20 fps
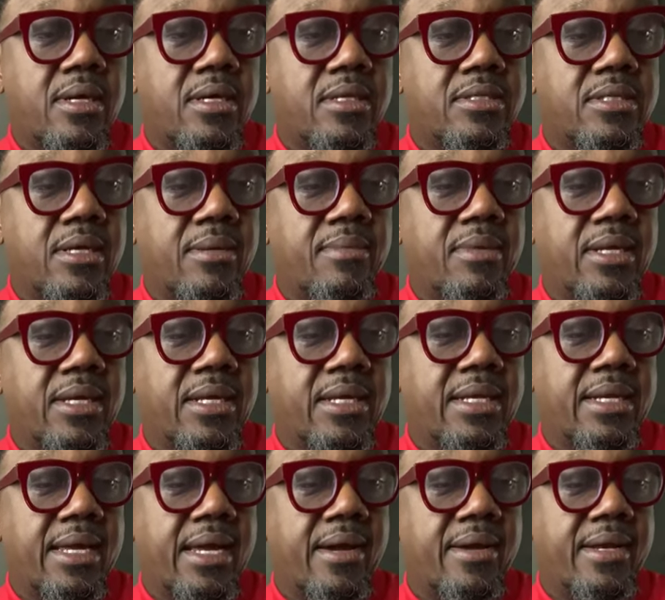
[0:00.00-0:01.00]
because I'm
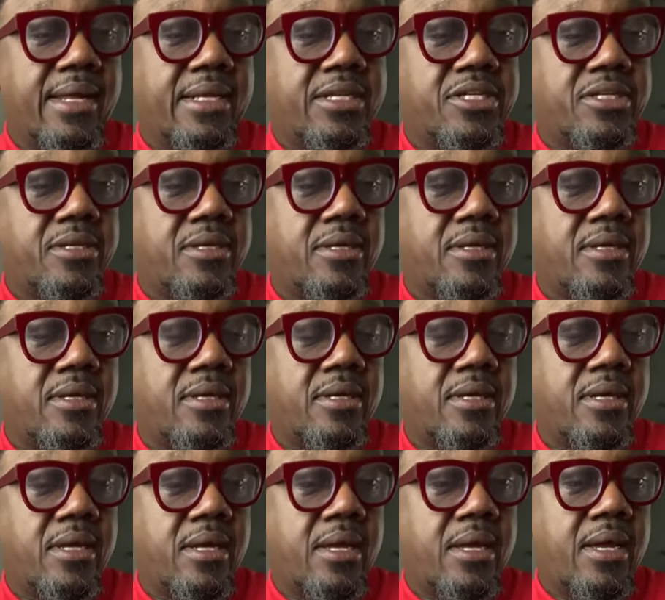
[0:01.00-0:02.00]
looking down at you,
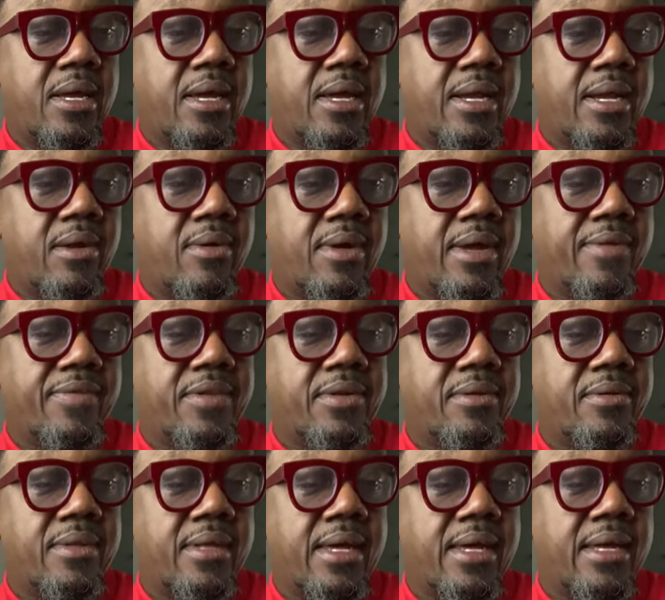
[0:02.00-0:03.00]
and I don't have
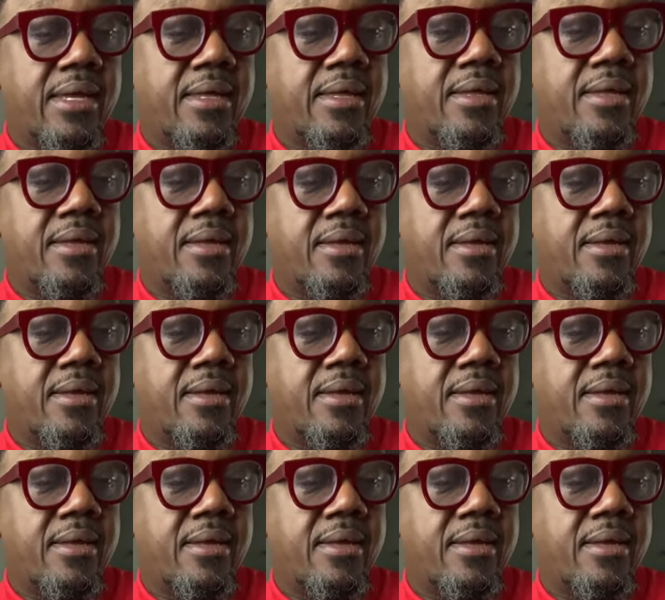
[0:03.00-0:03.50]
to do that.